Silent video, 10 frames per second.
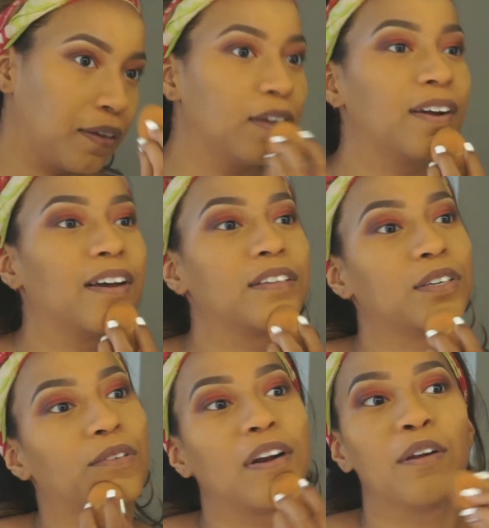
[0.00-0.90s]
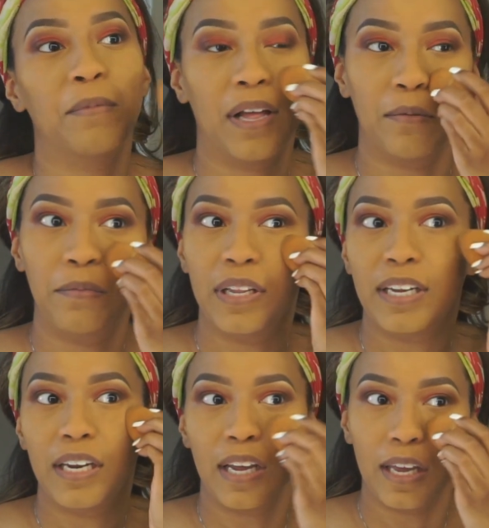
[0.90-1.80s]
you don't have to worry about
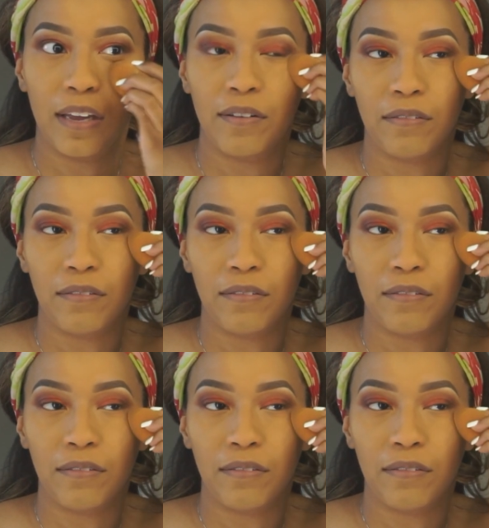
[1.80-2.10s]
blending it